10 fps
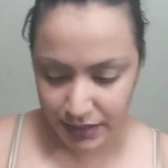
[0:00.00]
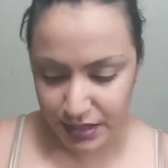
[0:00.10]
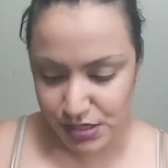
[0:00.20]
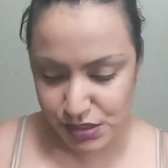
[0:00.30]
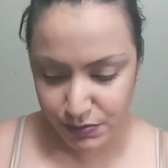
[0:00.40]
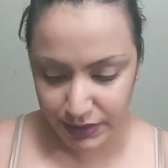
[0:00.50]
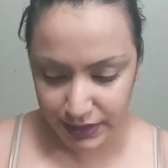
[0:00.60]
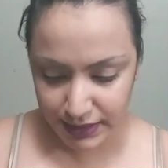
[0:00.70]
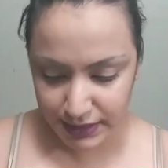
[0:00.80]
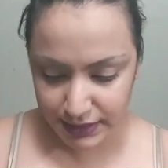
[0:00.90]
this one
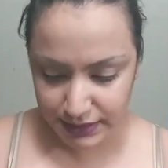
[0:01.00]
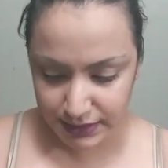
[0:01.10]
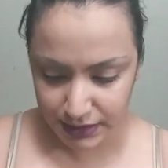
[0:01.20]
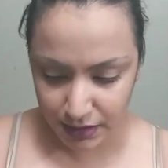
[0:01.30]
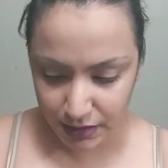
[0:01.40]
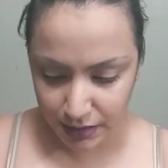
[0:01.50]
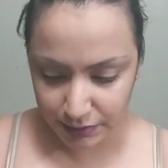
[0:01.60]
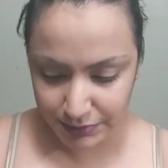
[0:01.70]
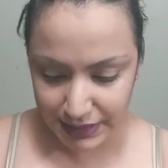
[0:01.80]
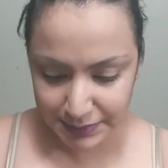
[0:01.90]
is
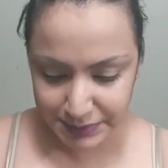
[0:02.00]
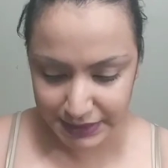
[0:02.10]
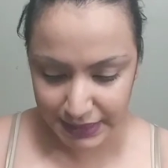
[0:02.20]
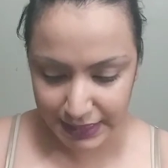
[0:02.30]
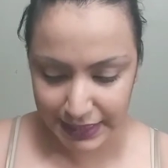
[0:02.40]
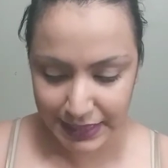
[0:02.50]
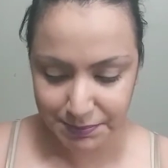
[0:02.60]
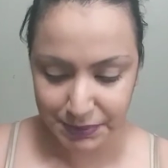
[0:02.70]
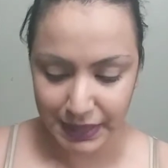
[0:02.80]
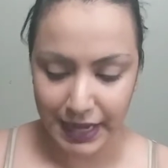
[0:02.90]
um, lipstick and
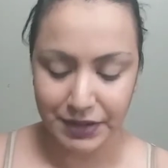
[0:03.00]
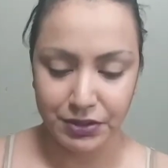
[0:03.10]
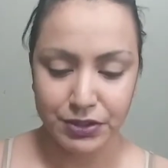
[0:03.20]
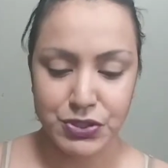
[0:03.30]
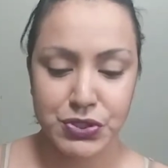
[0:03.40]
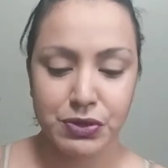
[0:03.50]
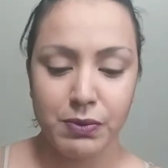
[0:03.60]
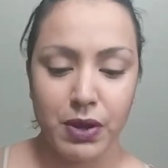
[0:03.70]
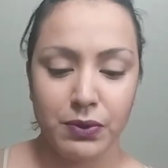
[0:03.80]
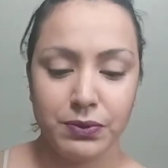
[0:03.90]
lip liner
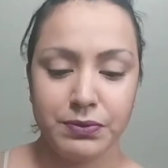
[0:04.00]
duo.